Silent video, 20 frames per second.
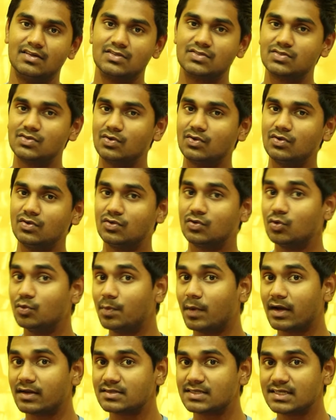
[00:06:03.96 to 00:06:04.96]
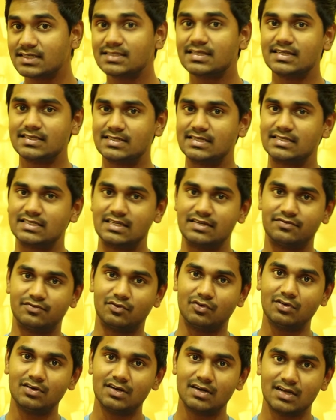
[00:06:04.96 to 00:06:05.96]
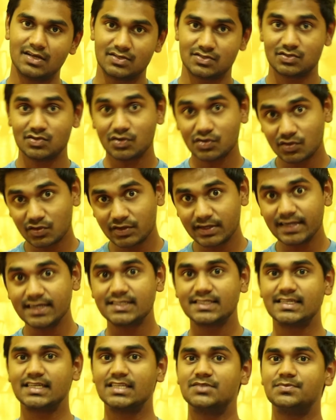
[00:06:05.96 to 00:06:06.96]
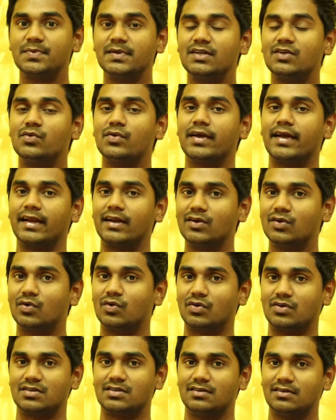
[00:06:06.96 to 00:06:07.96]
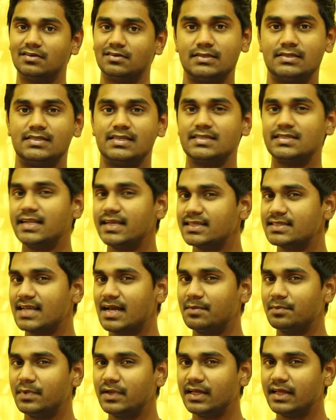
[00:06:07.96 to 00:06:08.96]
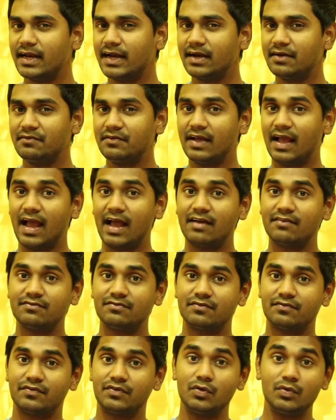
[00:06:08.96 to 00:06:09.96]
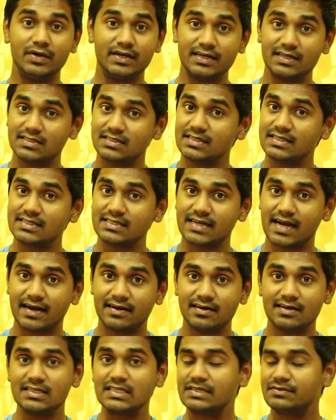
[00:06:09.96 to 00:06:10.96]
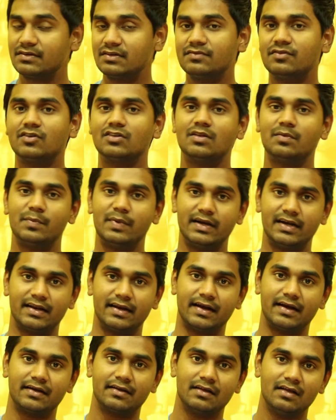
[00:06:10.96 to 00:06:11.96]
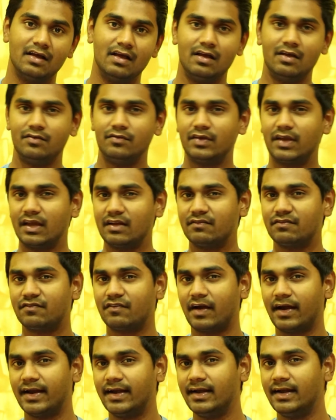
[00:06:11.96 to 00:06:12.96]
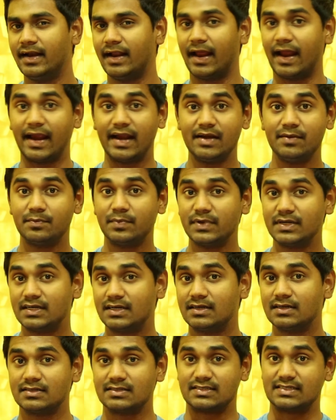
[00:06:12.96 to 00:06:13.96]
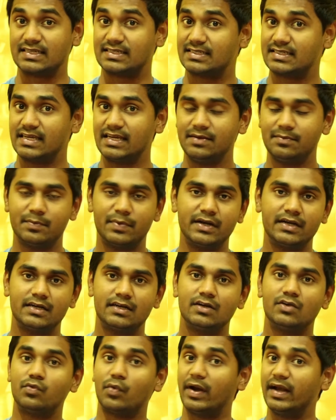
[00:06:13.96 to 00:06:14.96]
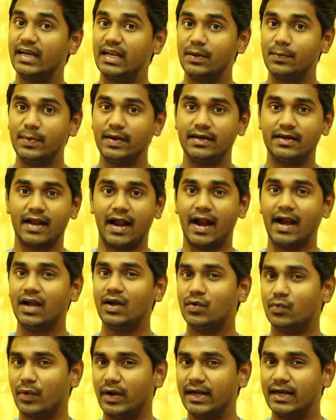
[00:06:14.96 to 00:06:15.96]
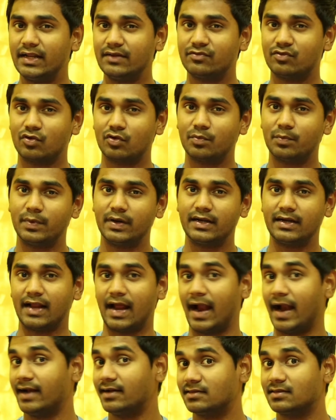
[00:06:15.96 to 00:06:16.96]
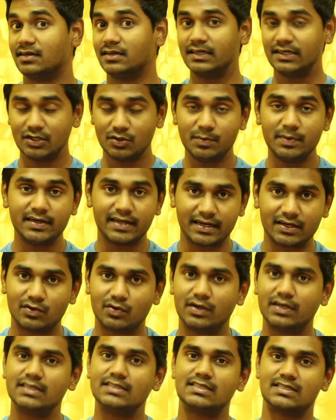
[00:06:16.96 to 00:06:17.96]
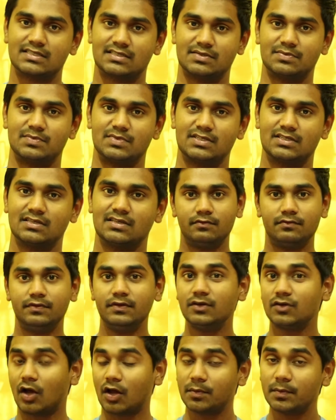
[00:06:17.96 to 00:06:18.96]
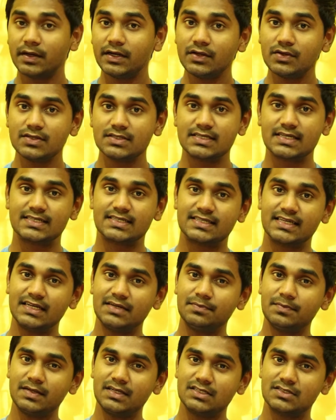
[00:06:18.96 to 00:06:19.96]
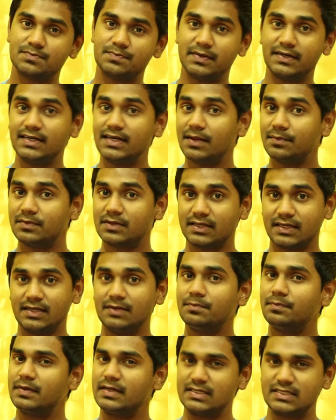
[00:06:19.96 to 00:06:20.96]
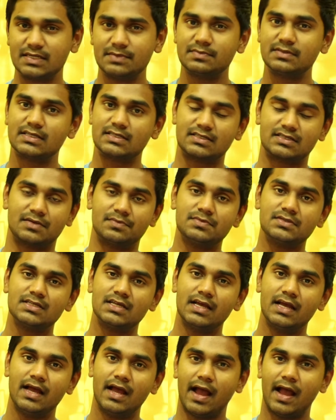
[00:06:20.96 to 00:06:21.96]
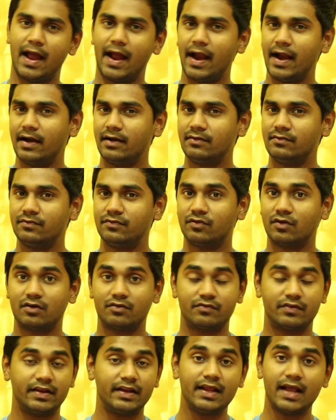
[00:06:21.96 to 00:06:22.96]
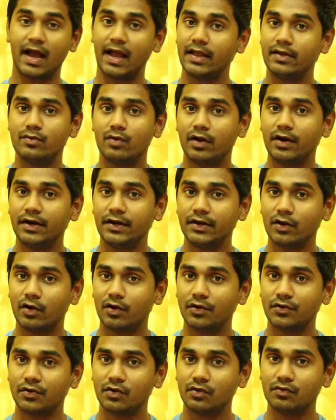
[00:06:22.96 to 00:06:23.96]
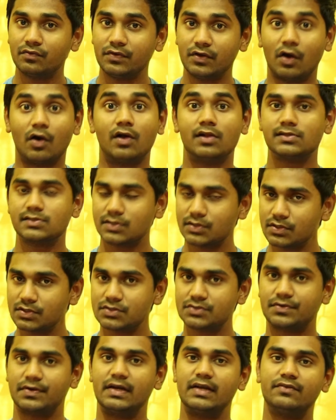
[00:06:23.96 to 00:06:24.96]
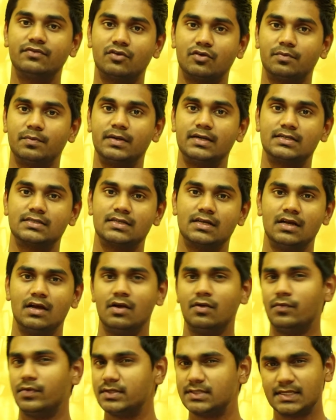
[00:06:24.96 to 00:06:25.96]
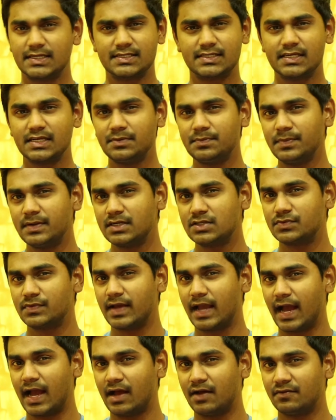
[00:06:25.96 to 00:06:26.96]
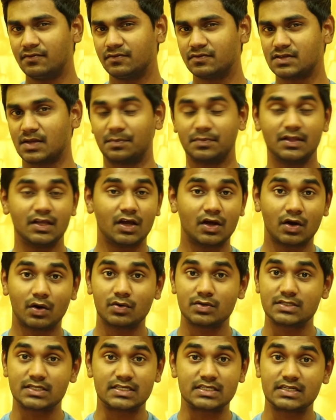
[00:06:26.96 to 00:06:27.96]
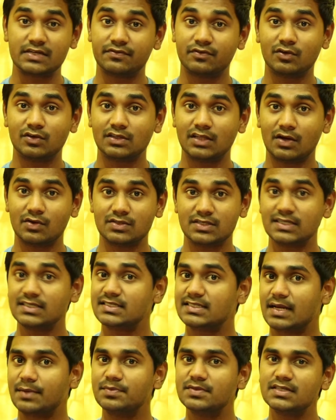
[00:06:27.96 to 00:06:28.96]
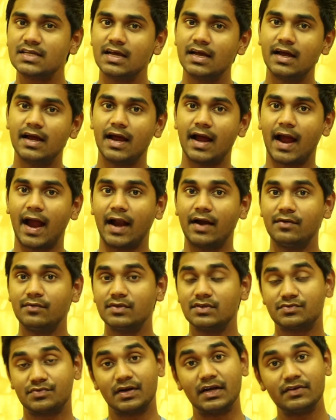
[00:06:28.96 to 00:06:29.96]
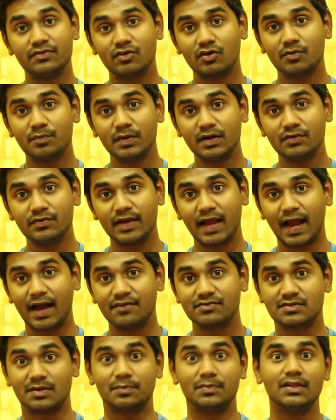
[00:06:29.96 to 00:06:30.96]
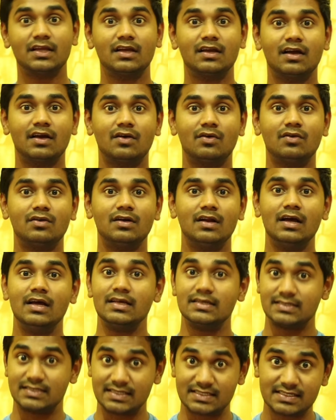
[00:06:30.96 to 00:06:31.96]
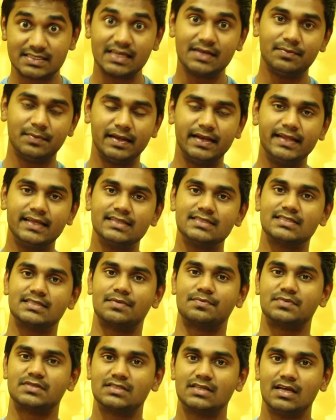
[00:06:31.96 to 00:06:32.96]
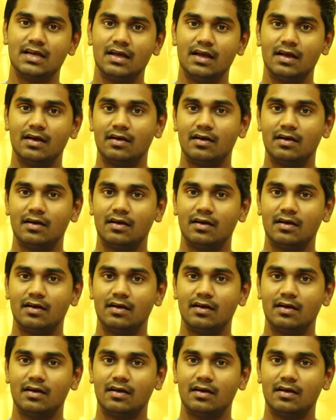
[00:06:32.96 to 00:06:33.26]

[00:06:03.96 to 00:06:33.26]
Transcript: So 2 power 6 is 64. So you need 6 bit to encode. Just like sampling rate, we have few industry standards even for the bit rate. We can find 8-bit, 16-bit, 20-bit and 24-bit and 32-bit encoding systems. We normally use 16 bits bit depth in PCM systems, and for very high quality audio we also use 24 bits. With 16 bits we have something around 64,000 steps, and with 24 bit we have something around 60 million steps.